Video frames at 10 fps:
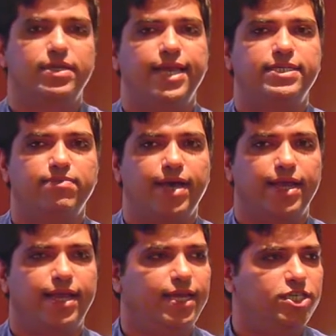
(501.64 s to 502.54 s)
take some
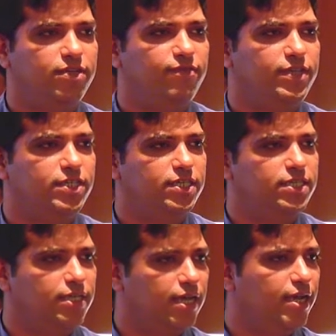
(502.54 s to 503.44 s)
aggregation
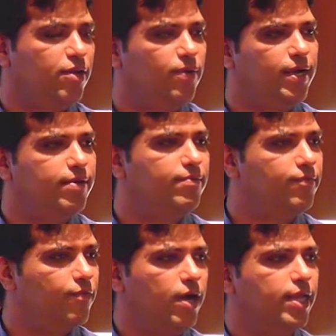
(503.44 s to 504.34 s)
features and do it.
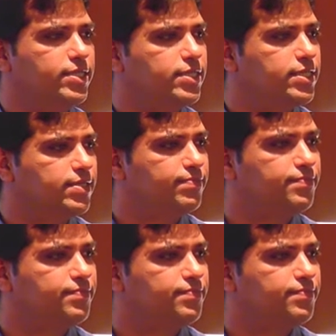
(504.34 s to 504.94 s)
What else?